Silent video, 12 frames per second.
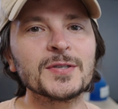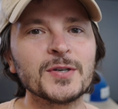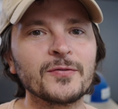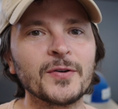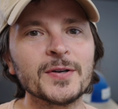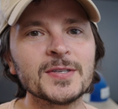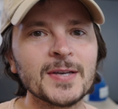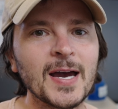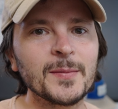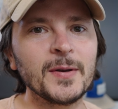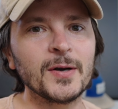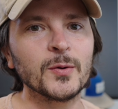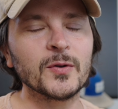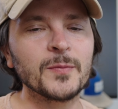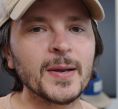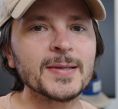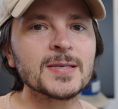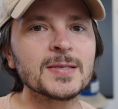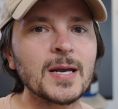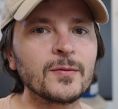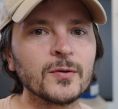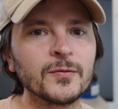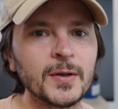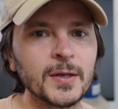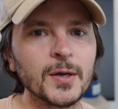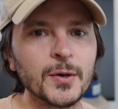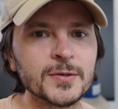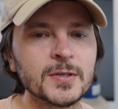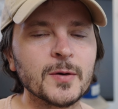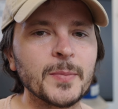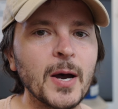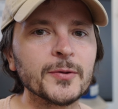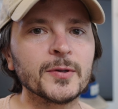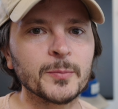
is your first time here, we've made several videos about the